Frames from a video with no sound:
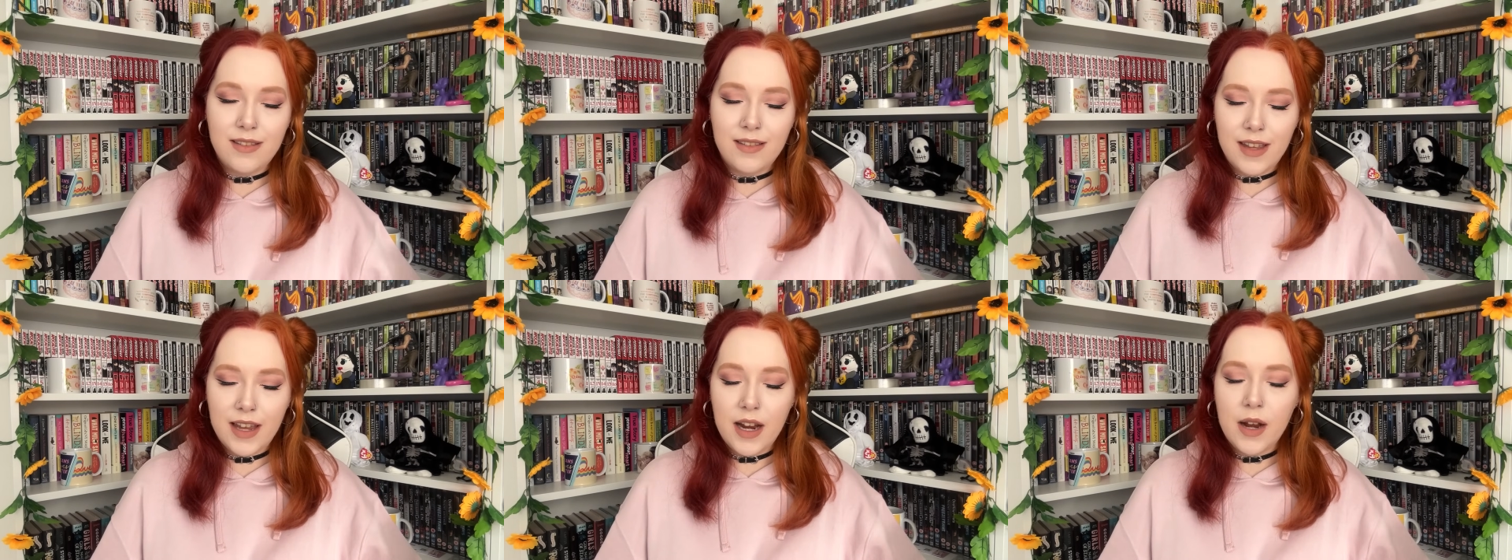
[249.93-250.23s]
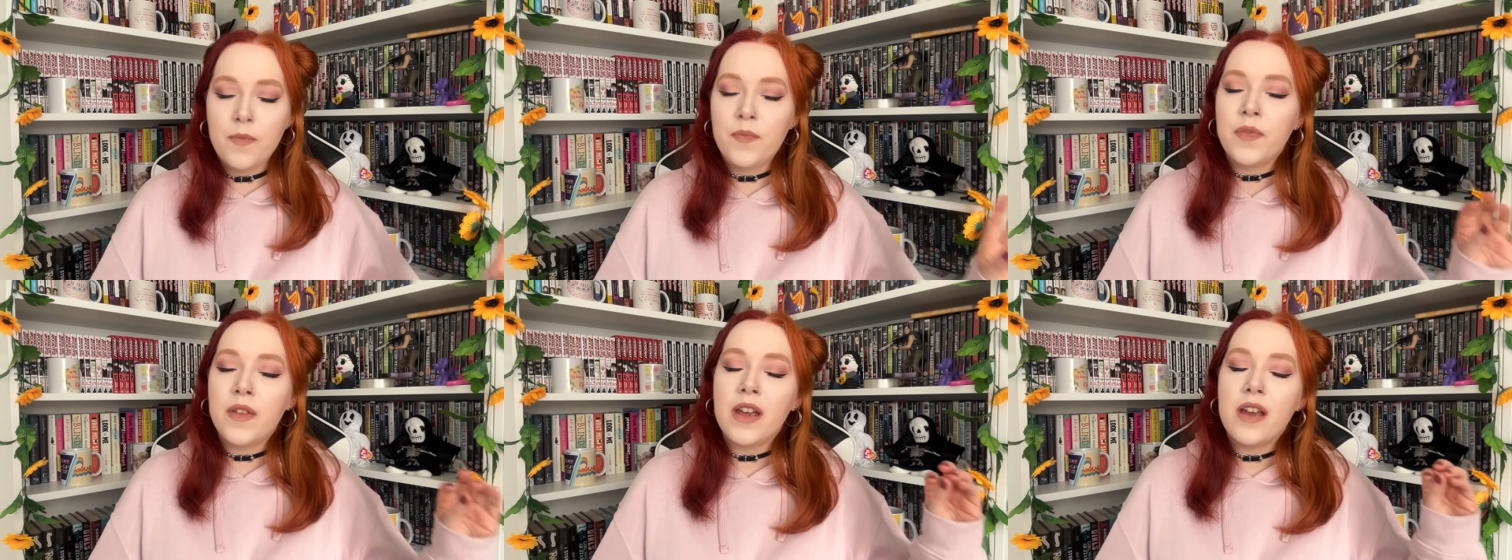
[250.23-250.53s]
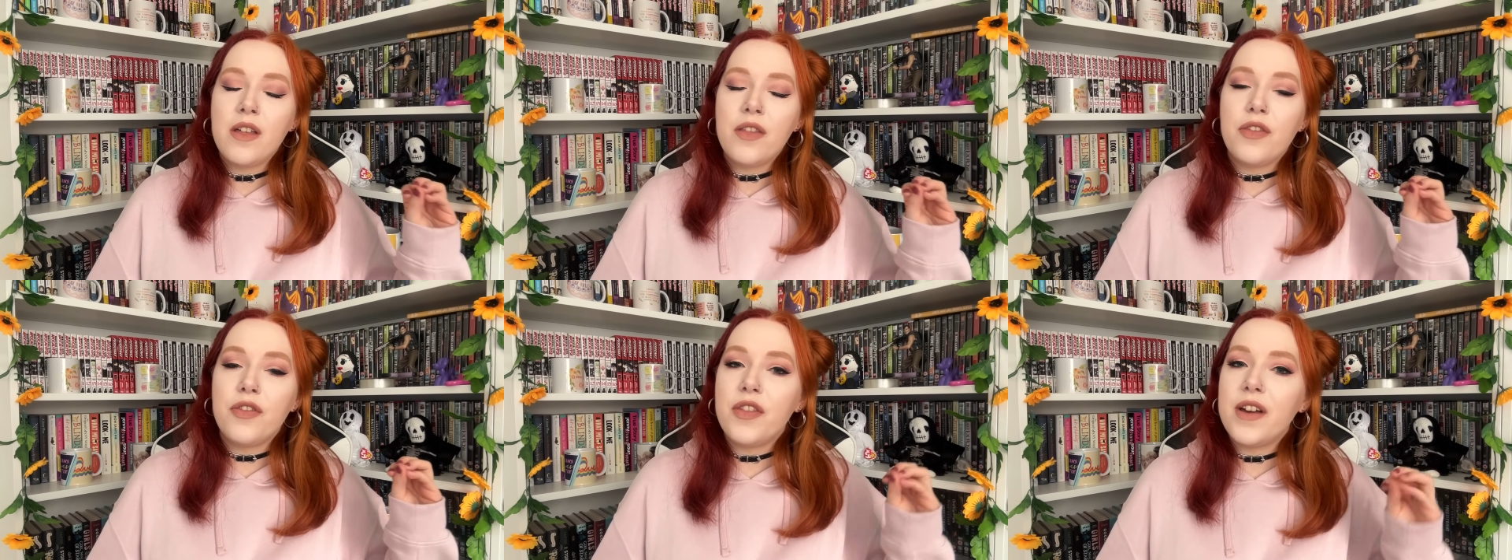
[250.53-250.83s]
Like,
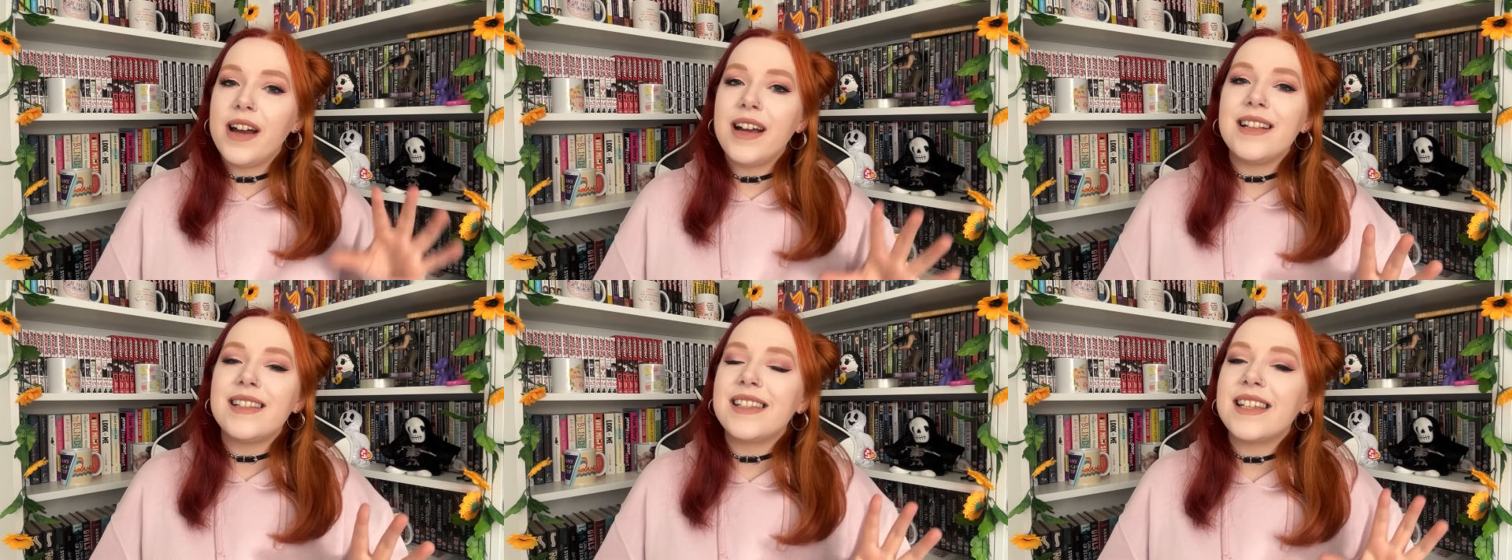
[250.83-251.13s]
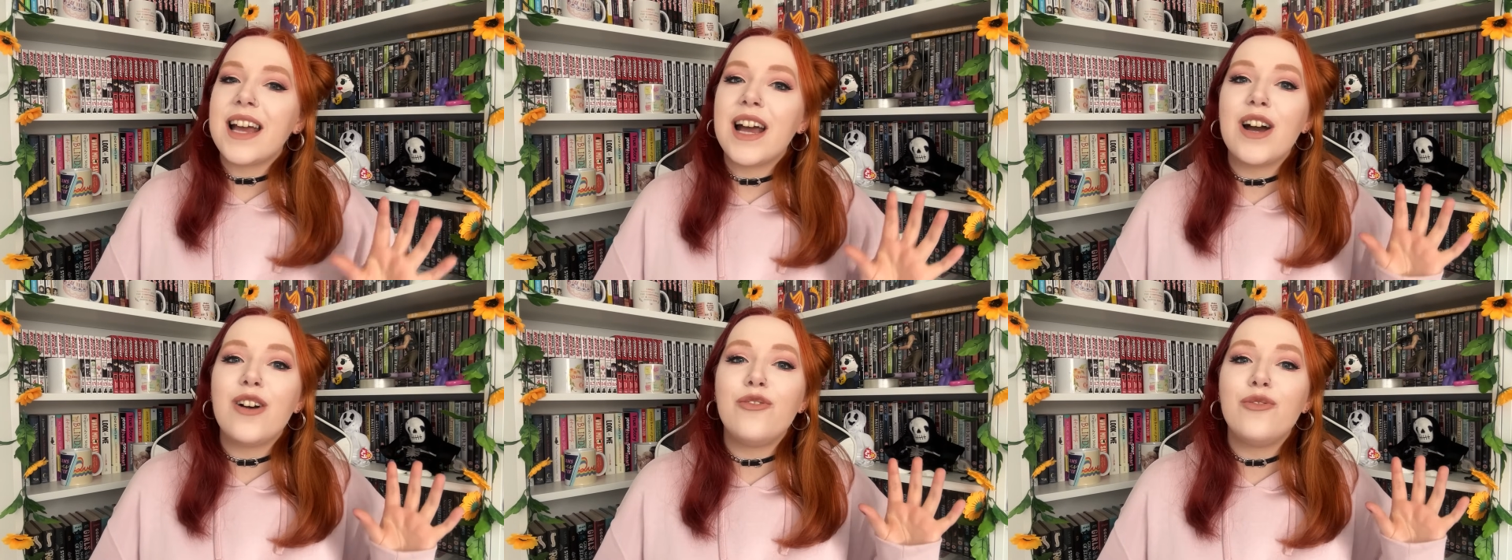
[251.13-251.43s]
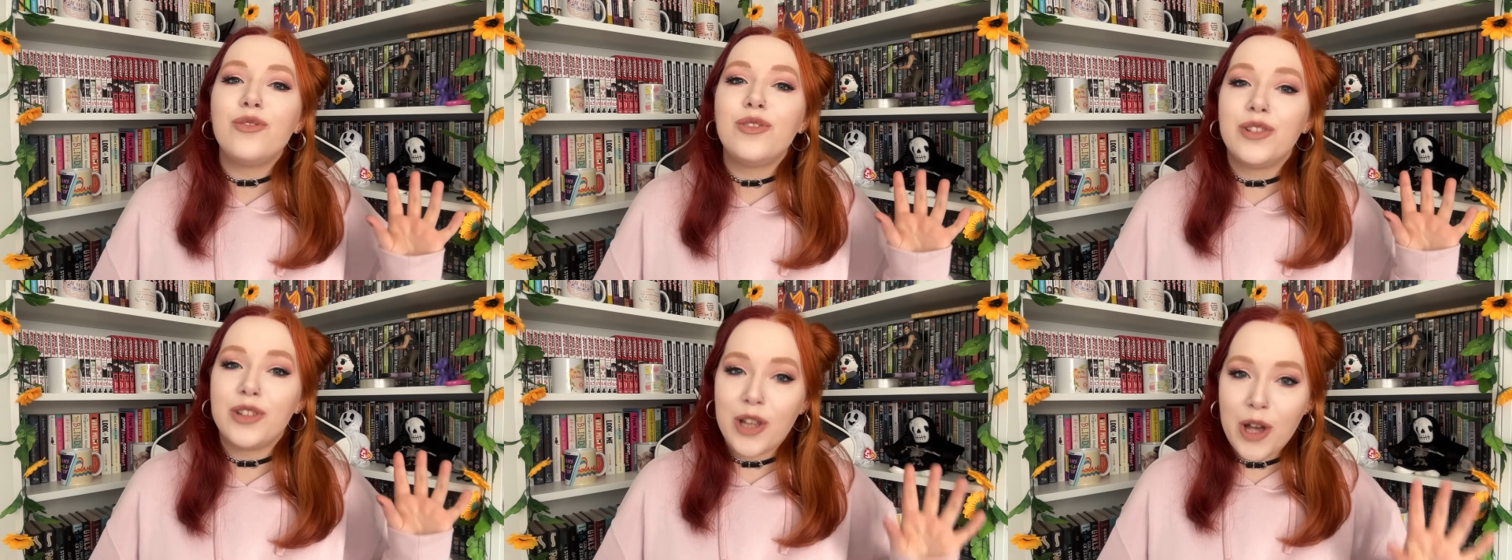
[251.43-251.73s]
that's how
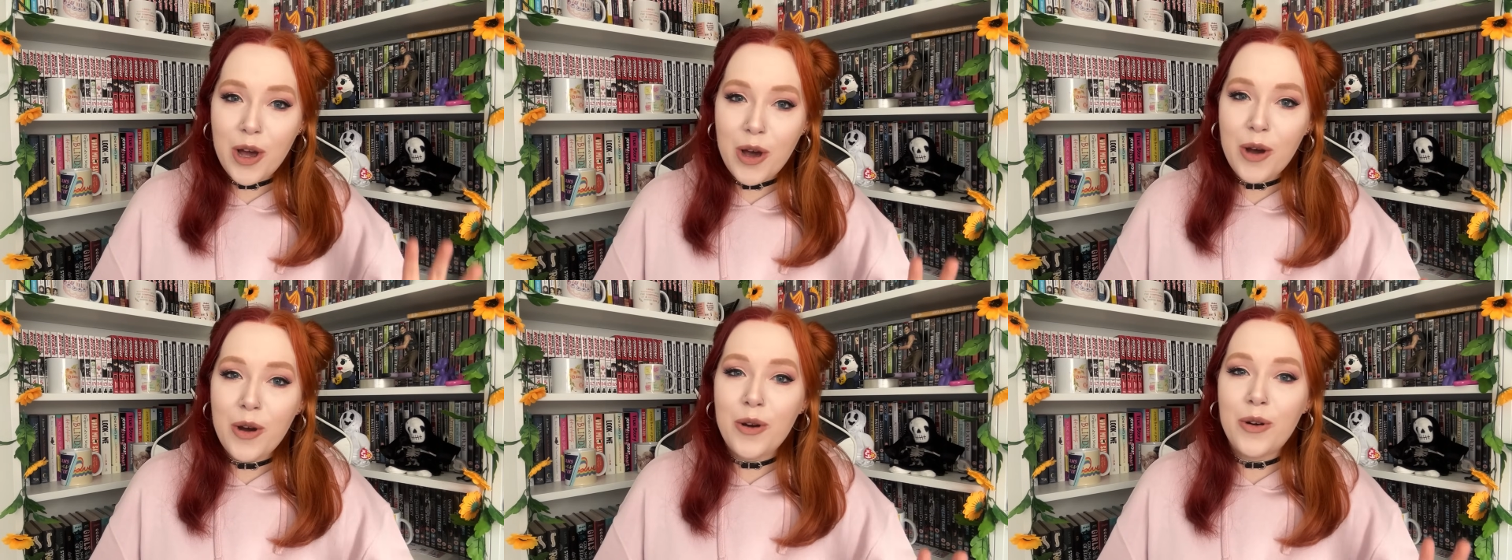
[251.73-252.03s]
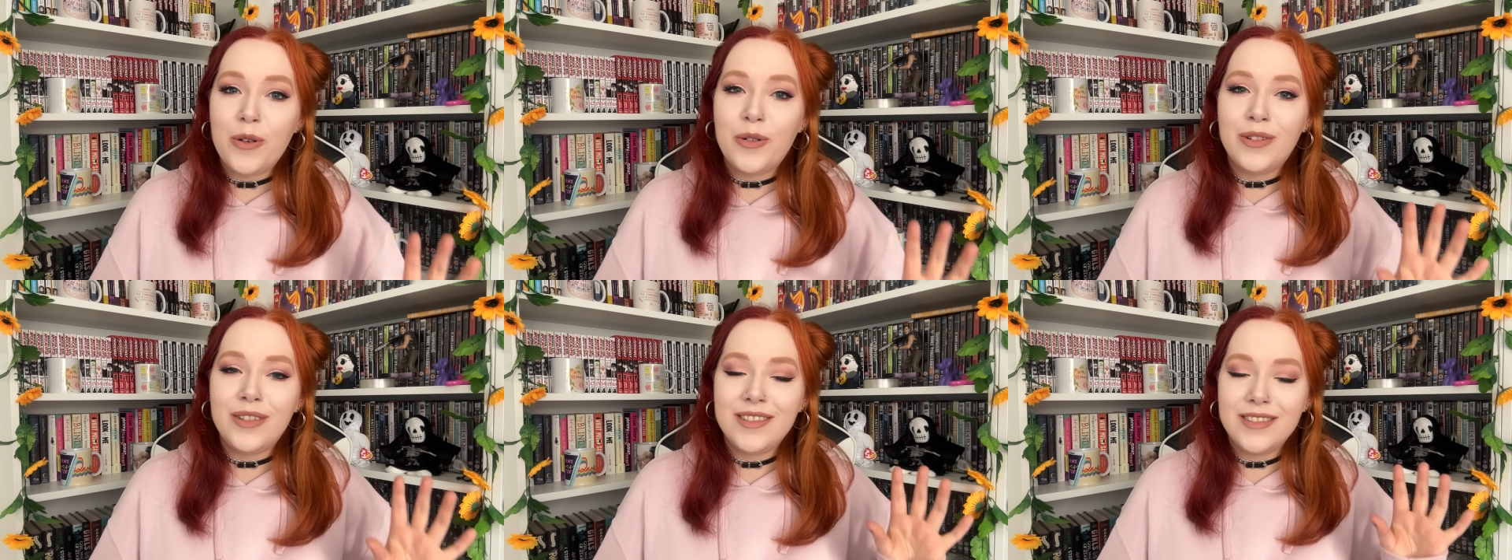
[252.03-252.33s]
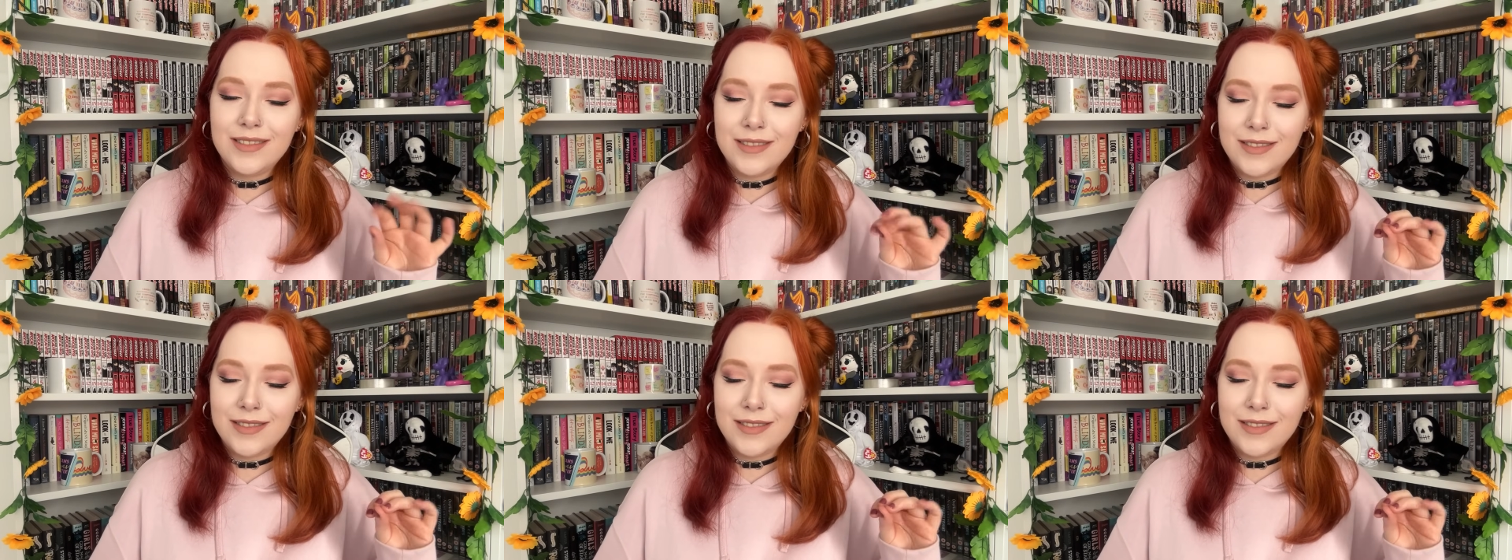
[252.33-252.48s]
low